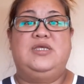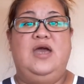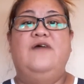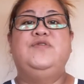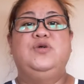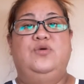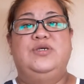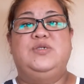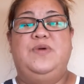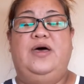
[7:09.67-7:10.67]
You have to go
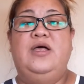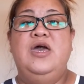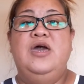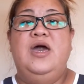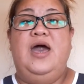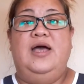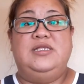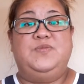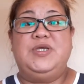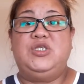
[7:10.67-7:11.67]
as well and
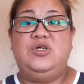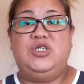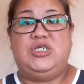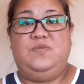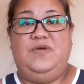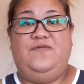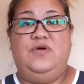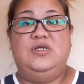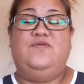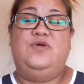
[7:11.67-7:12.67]
speak to your GP
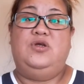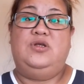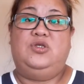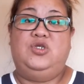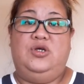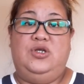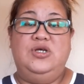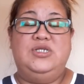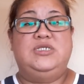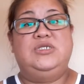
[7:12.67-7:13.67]
first, for your
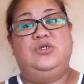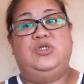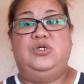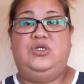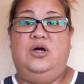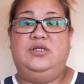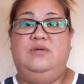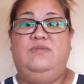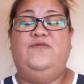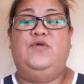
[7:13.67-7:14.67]
nurses or to your
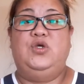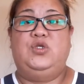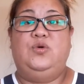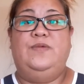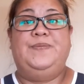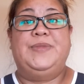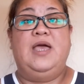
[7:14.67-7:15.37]
doctor before you do